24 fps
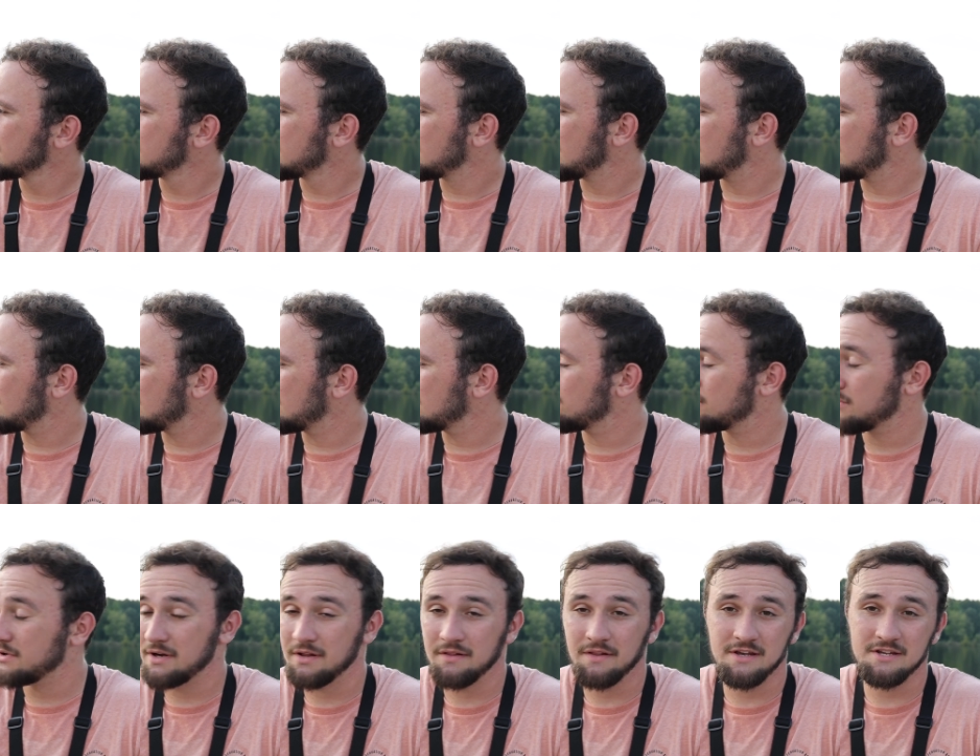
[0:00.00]
Uh,
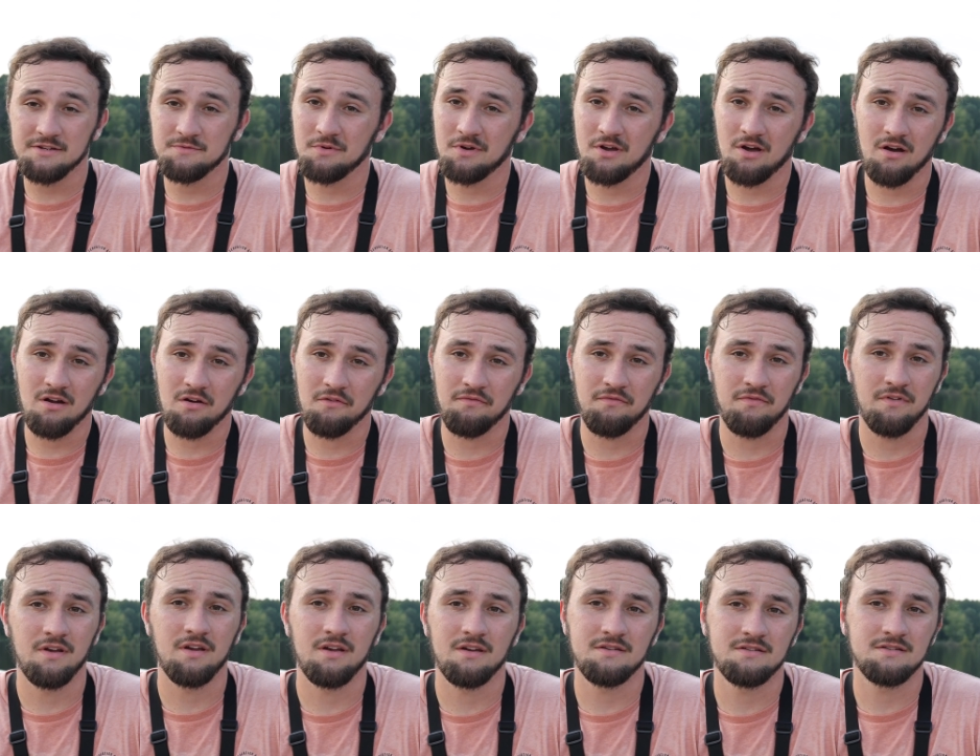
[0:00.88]
but at least we caught a
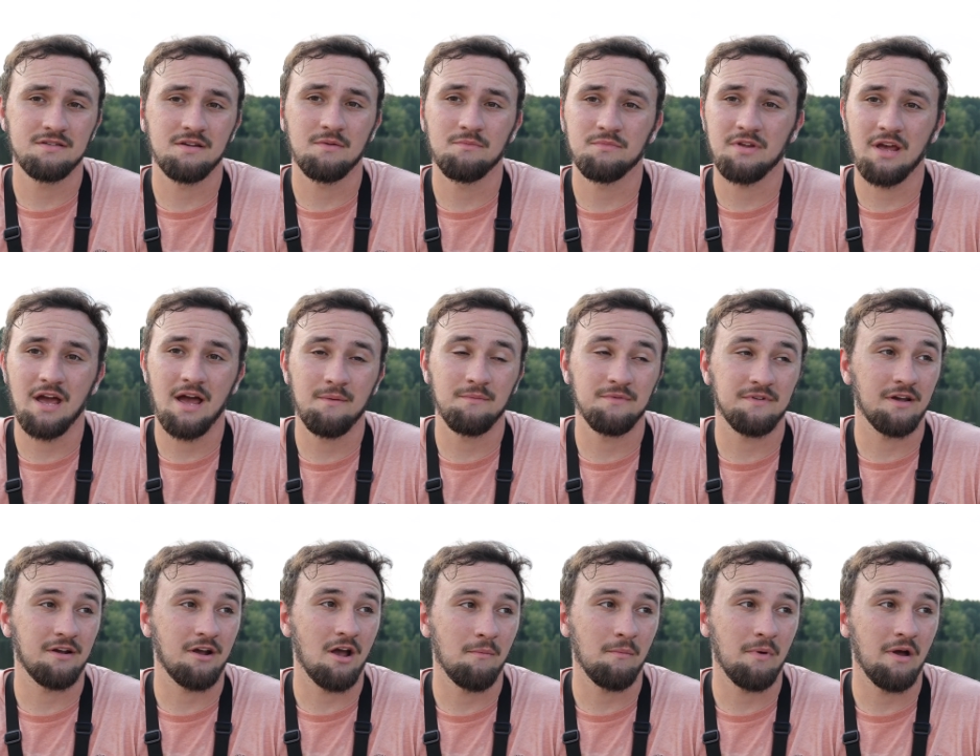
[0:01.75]
fish. Sometimes
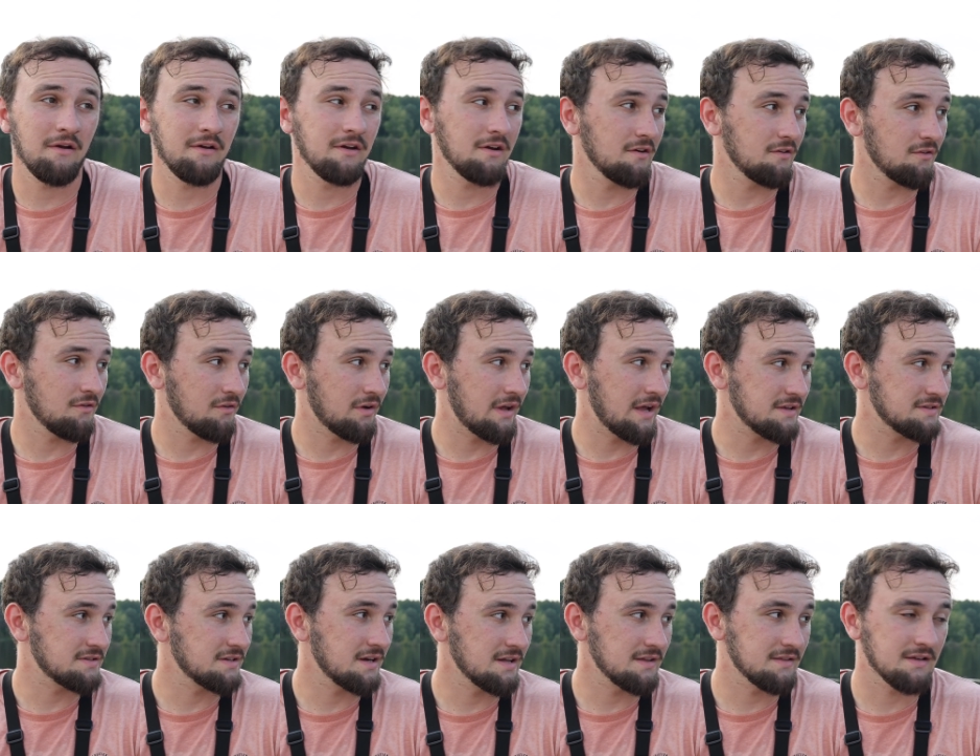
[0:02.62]
I come out here and don't
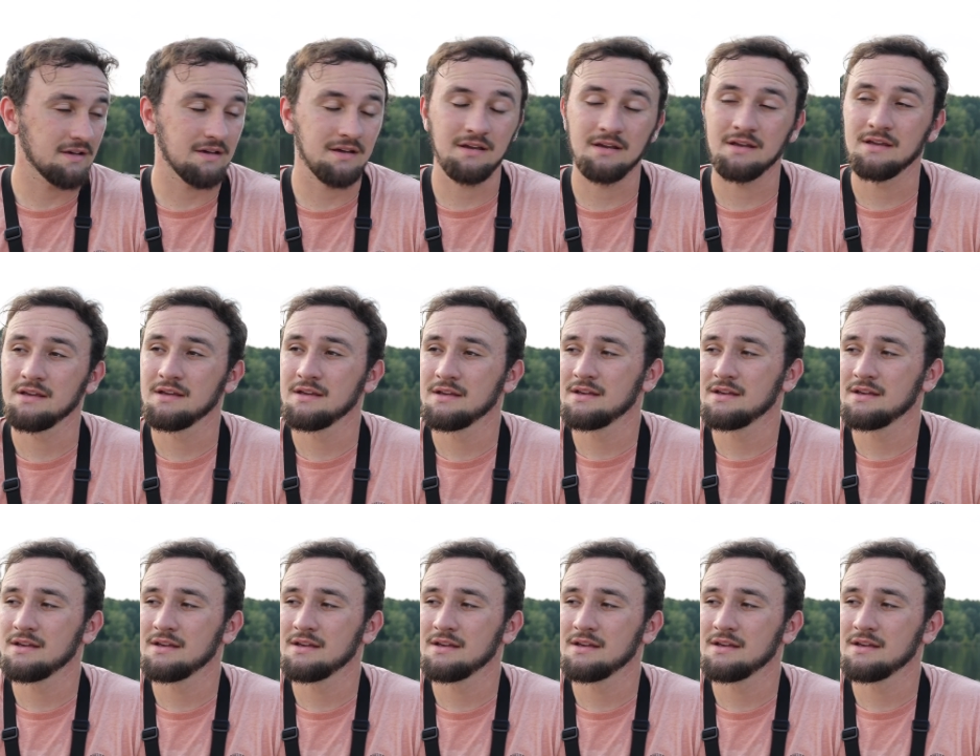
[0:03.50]
catch anything.